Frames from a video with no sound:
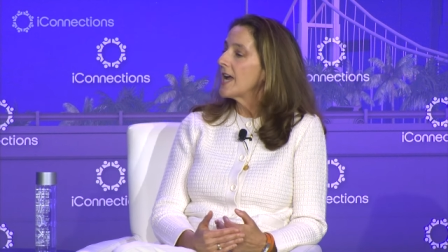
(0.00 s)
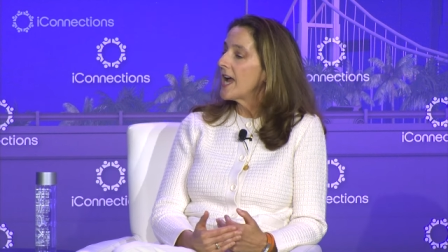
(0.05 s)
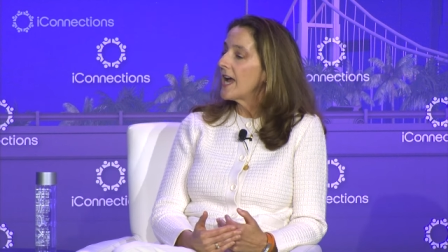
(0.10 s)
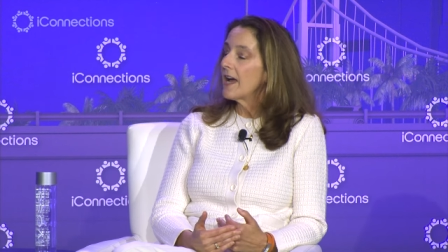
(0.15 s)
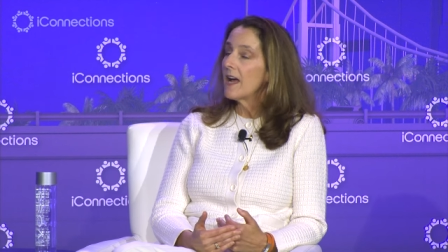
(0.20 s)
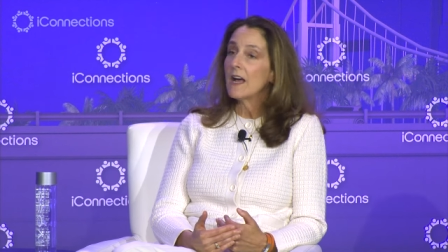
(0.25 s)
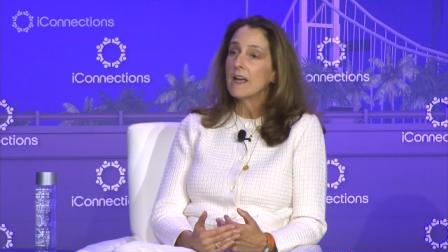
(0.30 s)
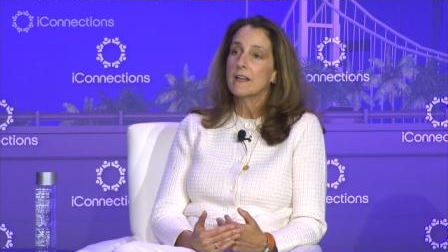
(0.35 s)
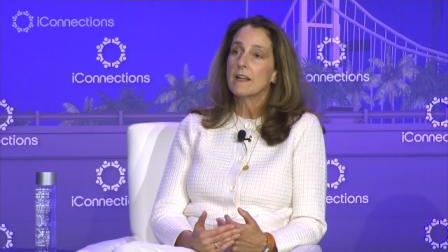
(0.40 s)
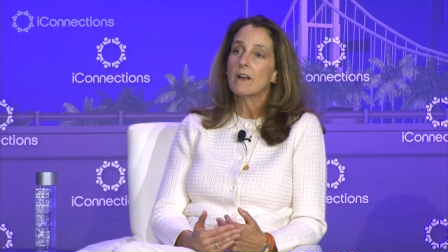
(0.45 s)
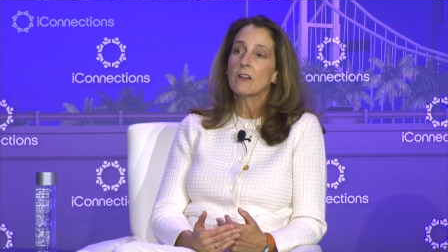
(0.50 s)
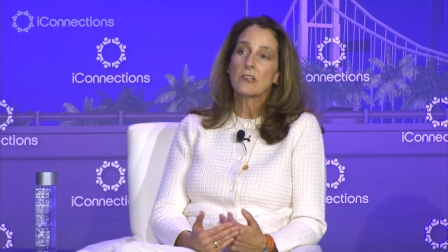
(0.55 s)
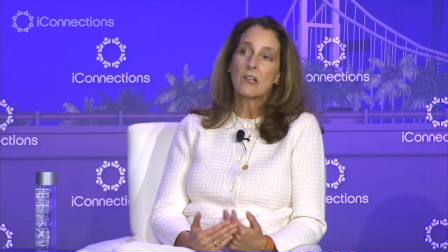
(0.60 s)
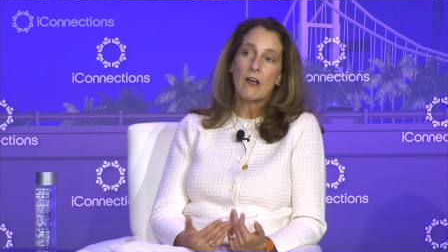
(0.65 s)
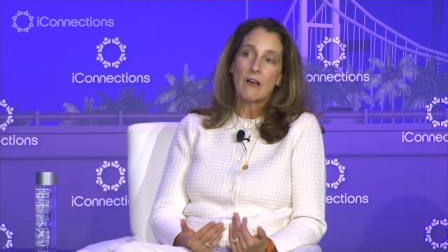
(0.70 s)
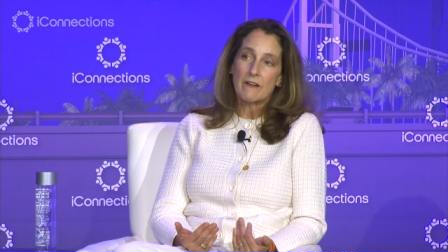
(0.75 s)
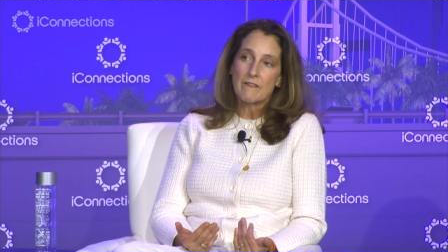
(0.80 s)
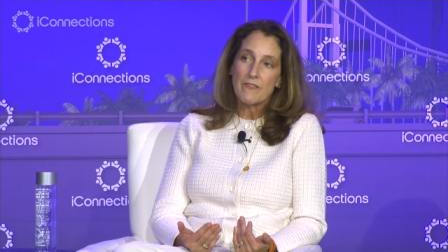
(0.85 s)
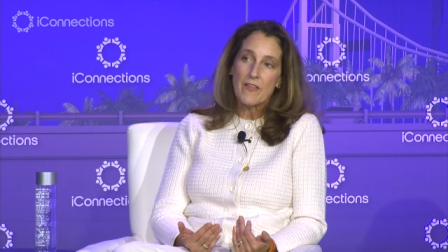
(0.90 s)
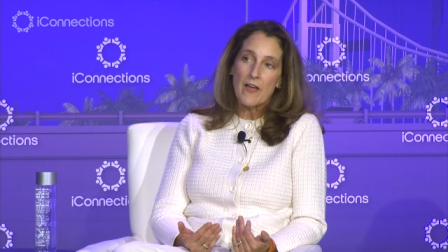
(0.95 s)
And a
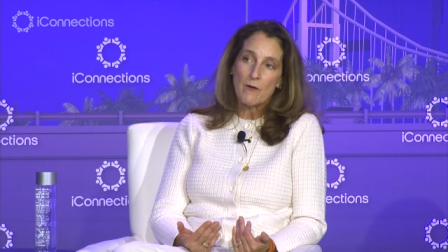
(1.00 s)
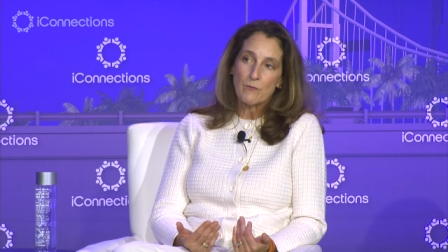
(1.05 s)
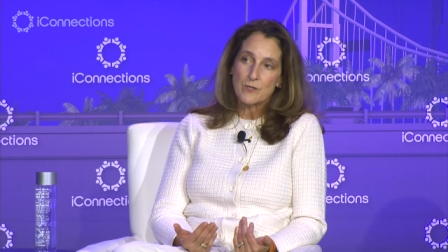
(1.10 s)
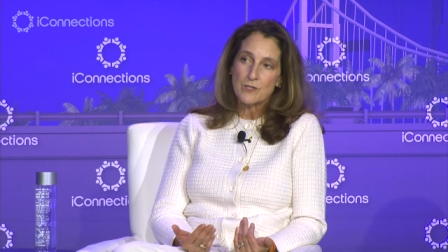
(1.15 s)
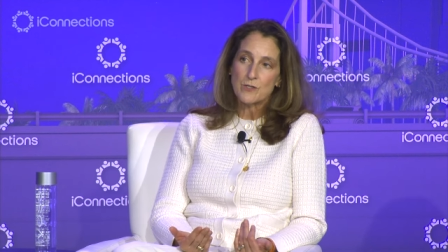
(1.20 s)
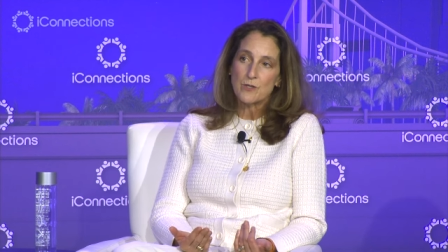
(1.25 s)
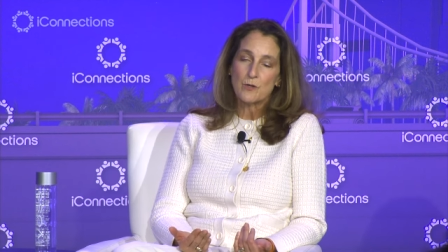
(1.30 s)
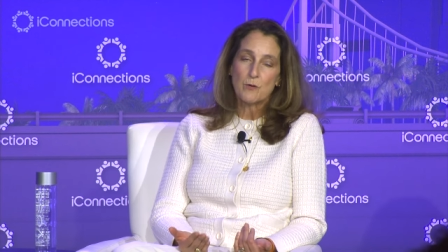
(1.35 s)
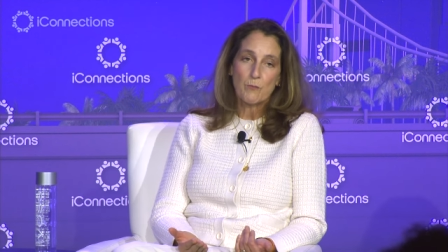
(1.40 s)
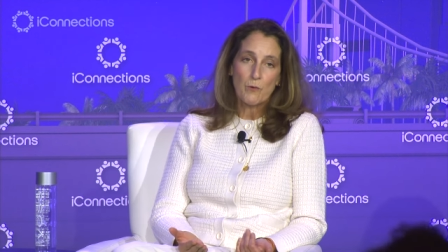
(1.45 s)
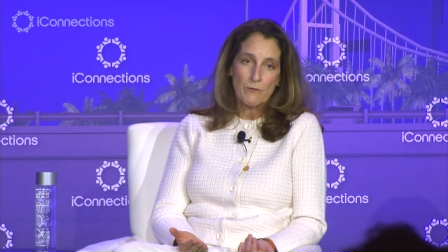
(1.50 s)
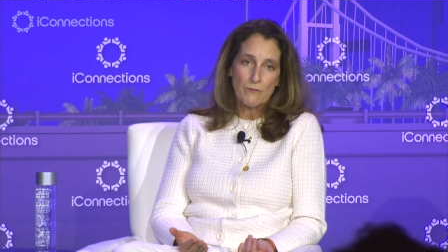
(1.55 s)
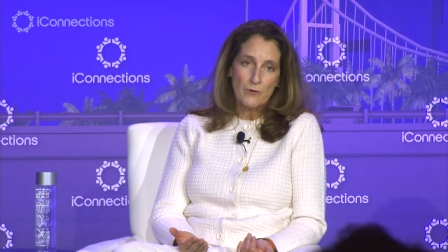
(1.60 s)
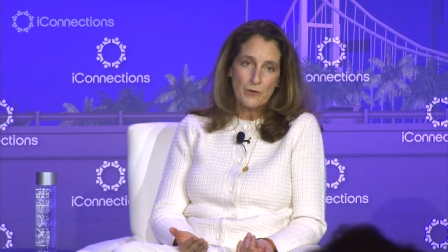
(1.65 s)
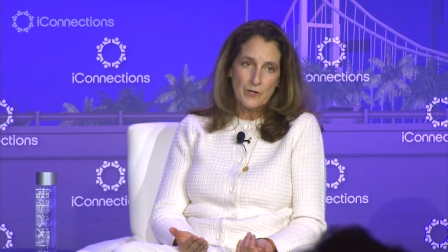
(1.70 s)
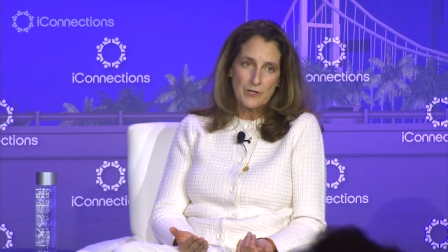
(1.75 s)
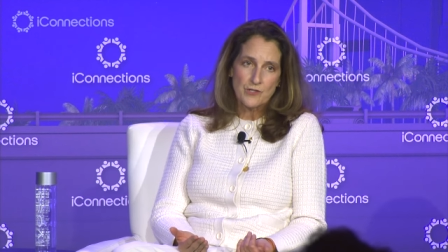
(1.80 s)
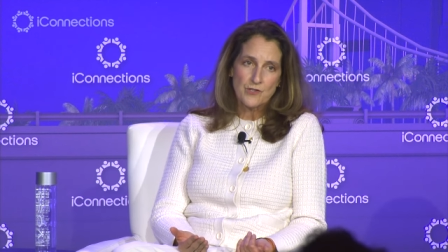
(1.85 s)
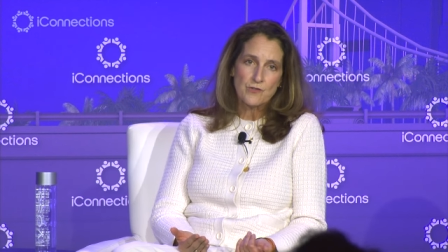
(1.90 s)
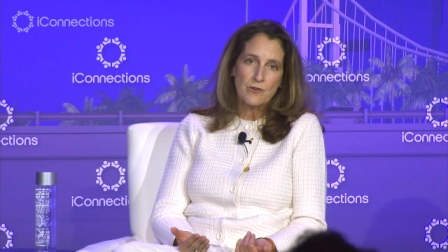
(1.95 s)
lot of that was due to
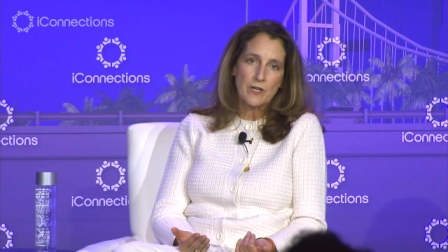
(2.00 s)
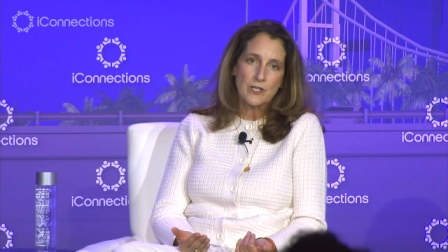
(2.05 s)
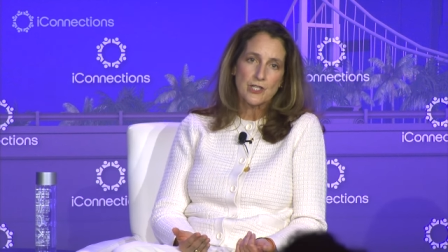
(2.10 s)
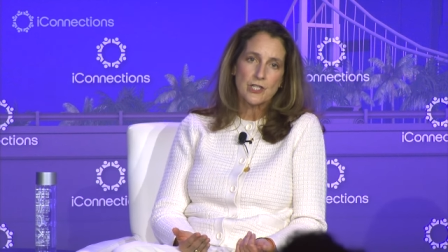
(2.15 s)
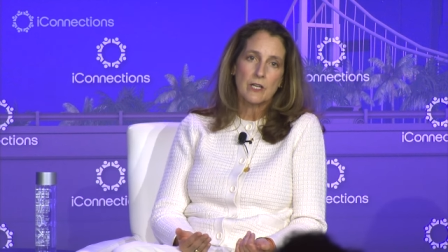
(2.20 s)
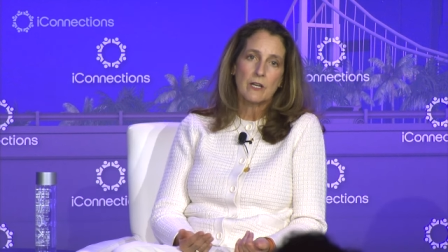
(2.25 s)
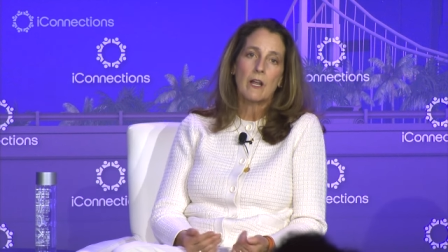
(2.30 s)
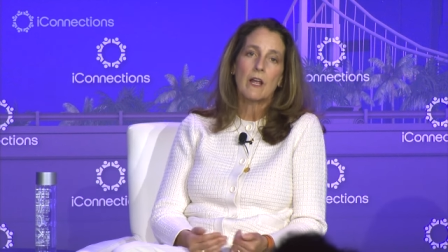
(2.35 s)
portfolio construction,